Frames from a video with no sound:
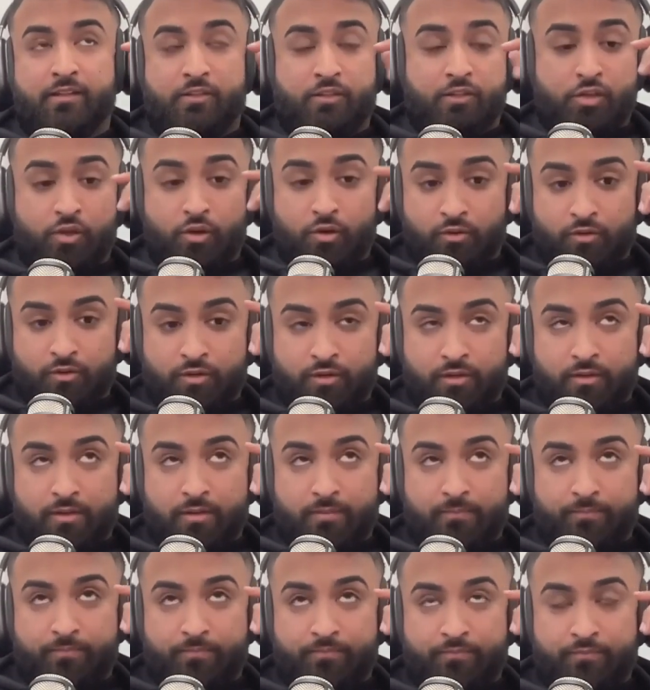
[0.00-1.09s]
so
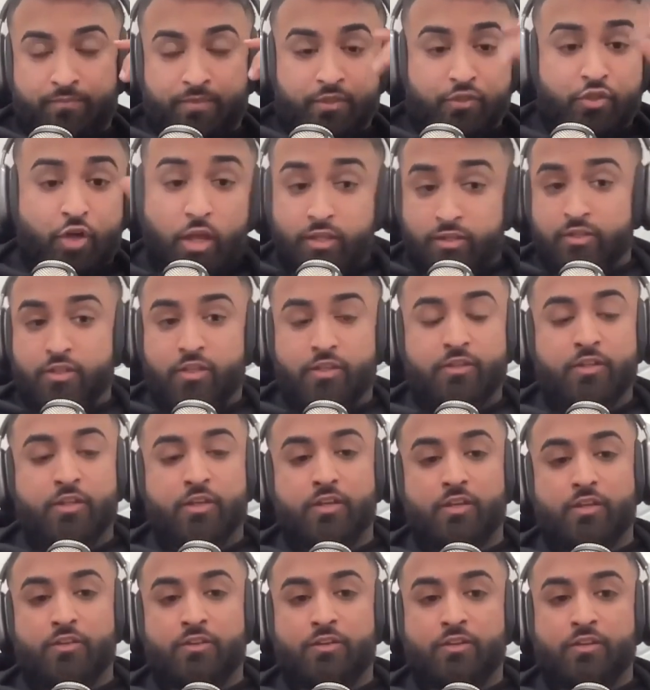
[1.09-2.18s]
Charlie,
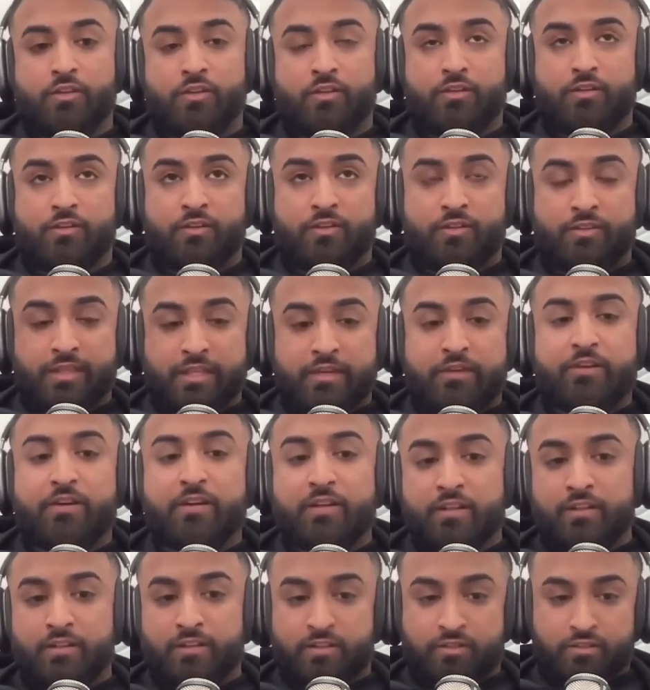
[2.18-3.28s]
the theory
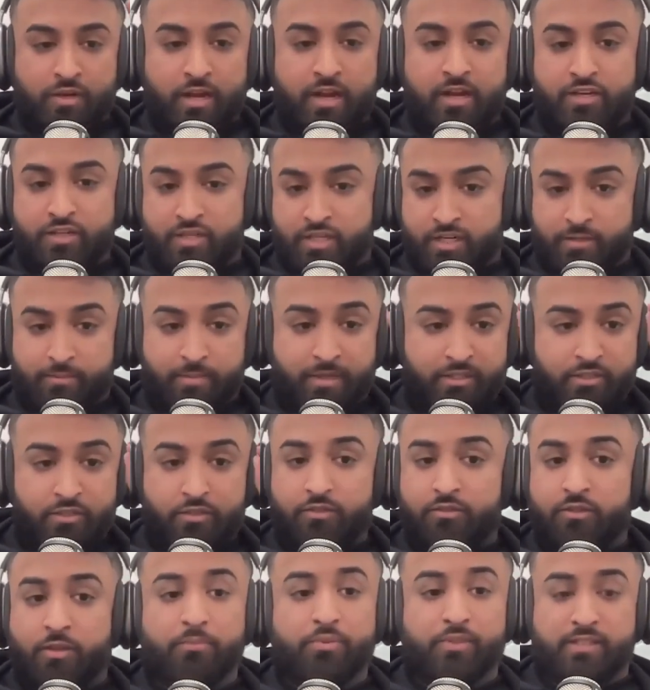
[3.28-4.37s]
and the strategy here makes
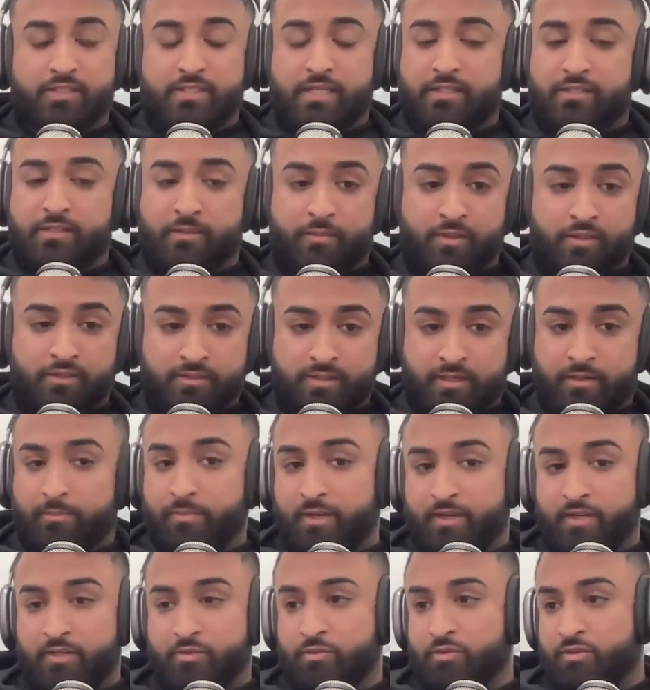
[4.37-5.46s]
complete sense. I'm on the same
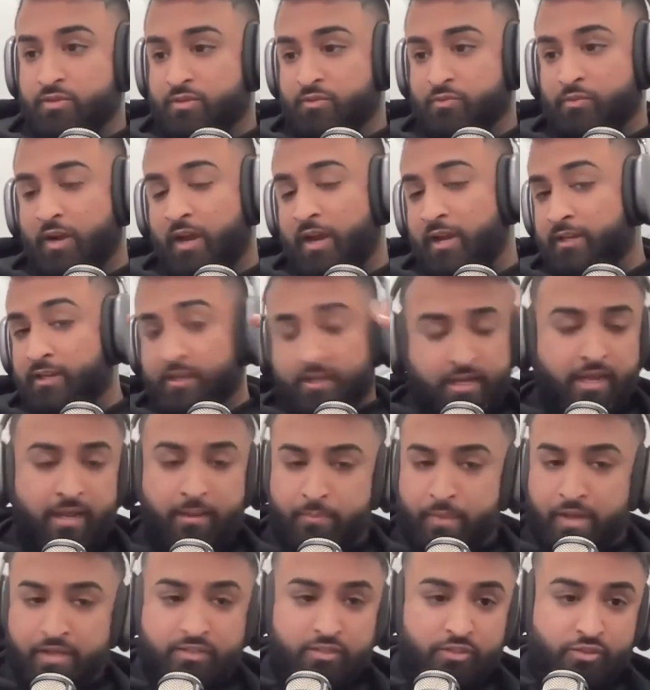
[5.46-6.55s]
page, which is why I
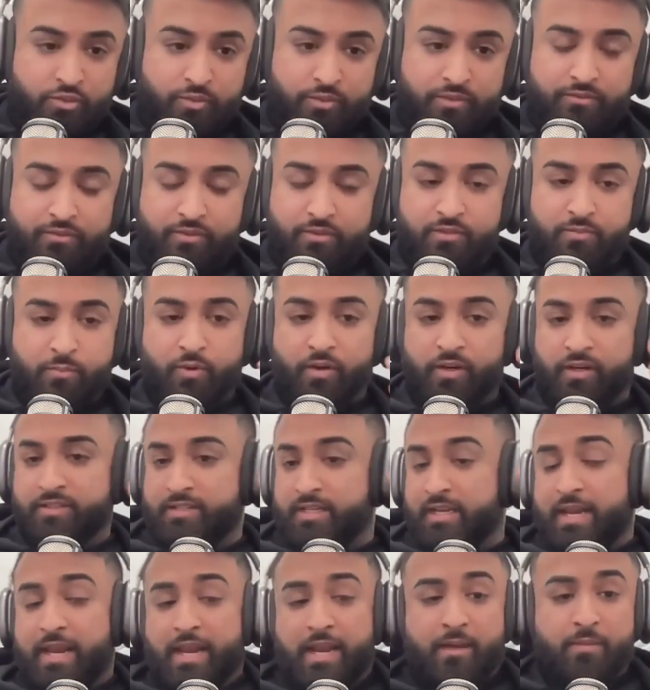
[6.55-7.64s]
messaged you even this morning. I
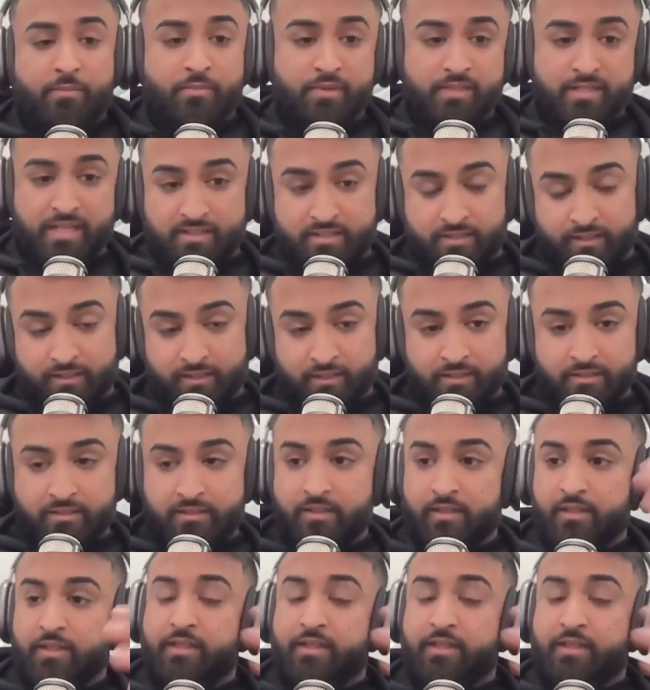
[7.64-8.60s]
said, hey, I've been testing this.